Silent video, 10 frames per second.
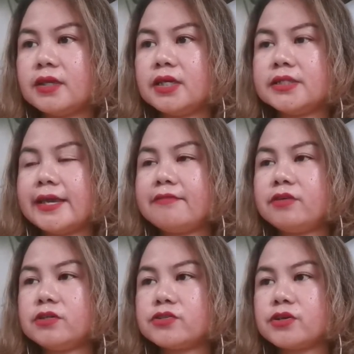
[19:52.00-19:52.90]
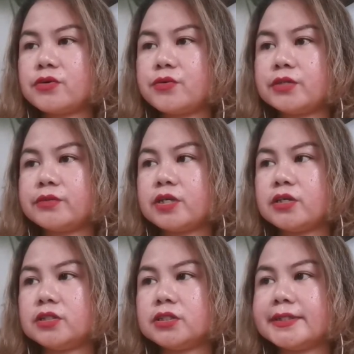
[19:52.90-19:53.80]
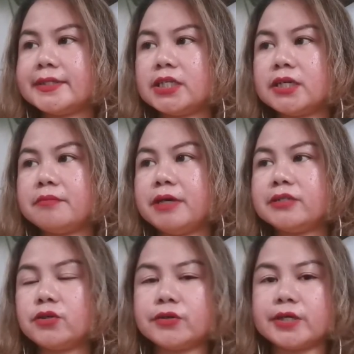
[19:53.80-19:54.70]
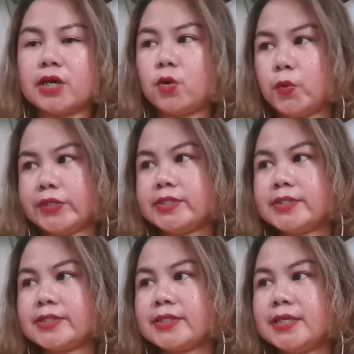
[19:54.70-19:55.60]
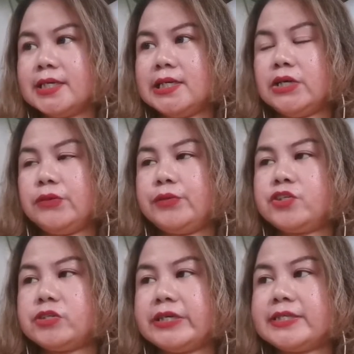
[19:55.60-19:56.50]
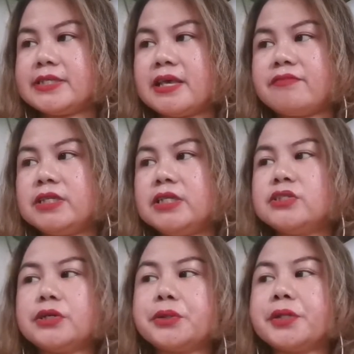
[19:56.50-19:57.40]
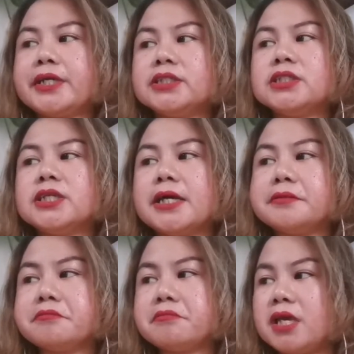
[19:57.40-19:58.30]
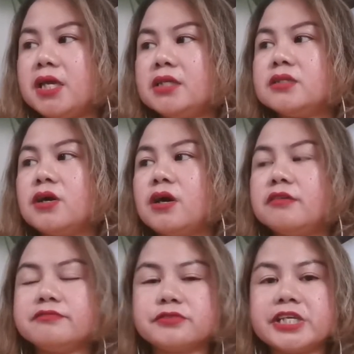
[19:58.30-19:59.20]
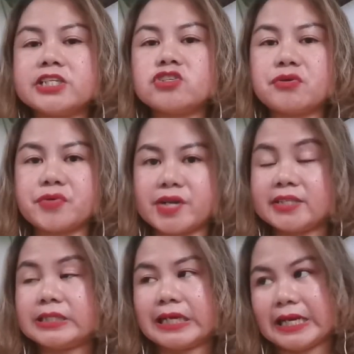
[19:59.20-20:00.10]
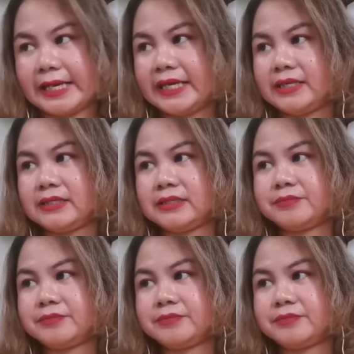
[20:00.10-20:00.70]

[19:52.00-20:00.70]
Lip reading: They have also what we call the Bankura horse, which is heavily decorated and made of rich red clay.